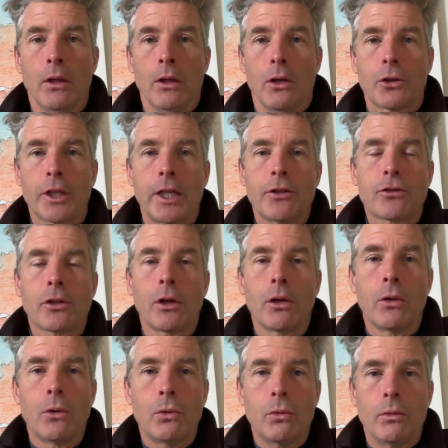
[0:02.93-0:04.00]
Okay,
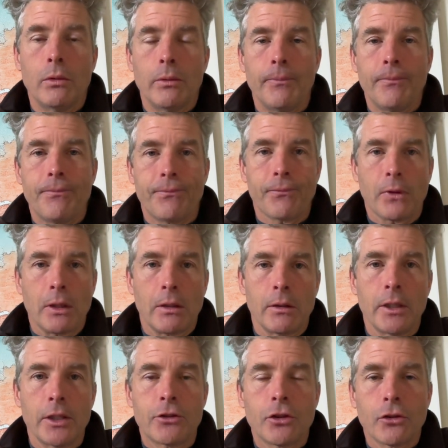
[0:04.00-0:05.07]
so
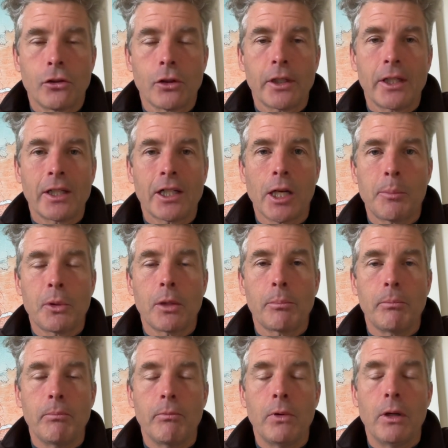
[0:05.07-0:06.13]
let's just look at a couple
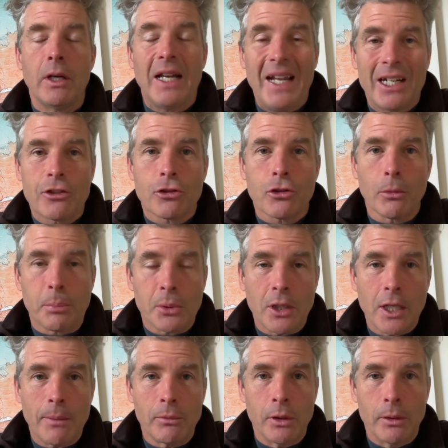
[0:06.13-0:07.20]
of extra
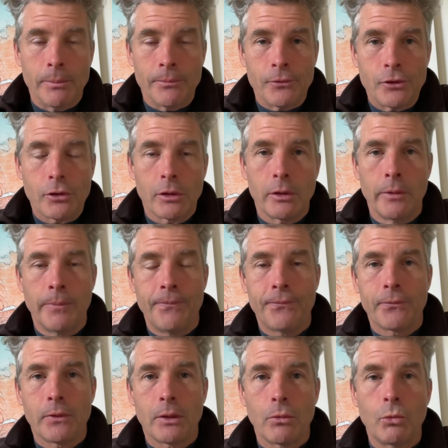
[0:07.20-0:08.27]
problems
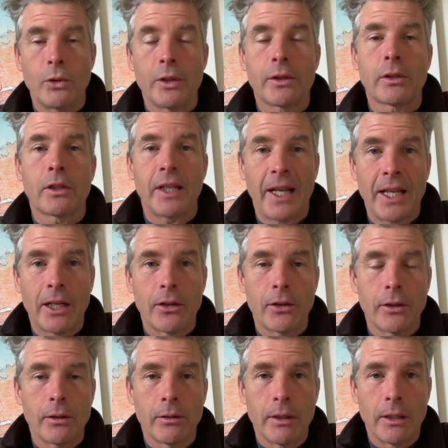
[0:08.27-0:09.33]
with
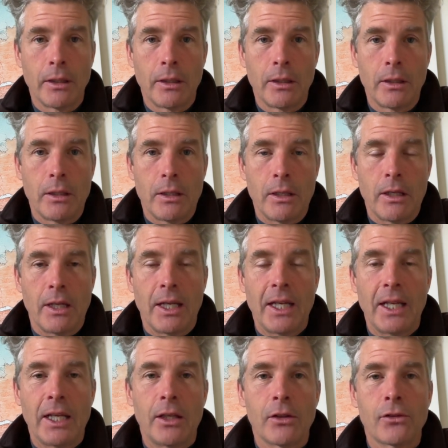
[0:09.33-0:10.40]
Canada
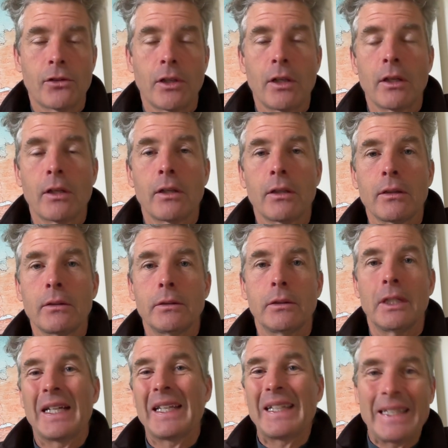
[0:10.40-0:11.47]
as a
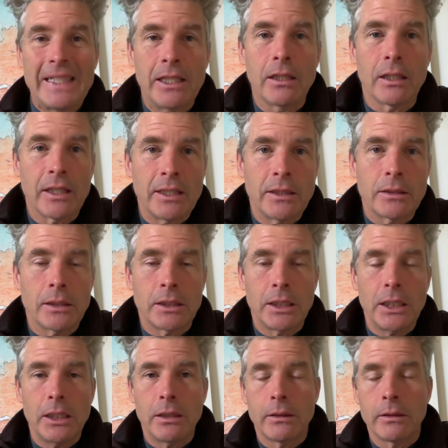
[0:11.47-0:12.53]
legal
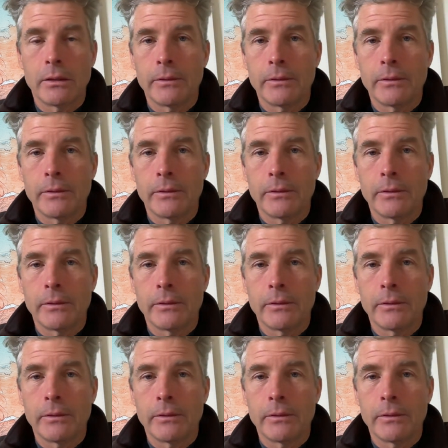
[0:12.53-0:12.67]
entity.